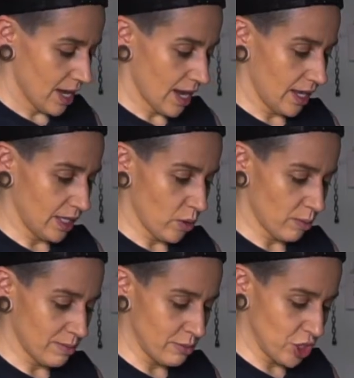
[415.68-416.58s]
and they
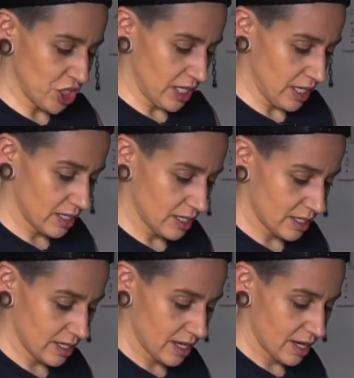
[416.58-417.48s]
won't be mushy
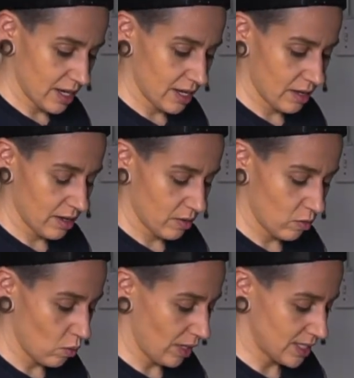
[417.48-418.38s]

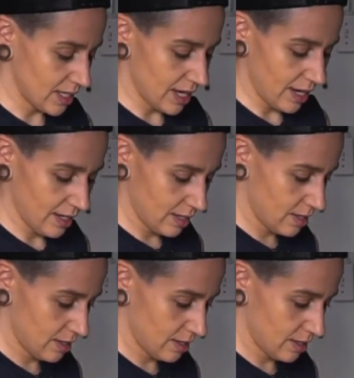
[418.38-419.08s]
once again.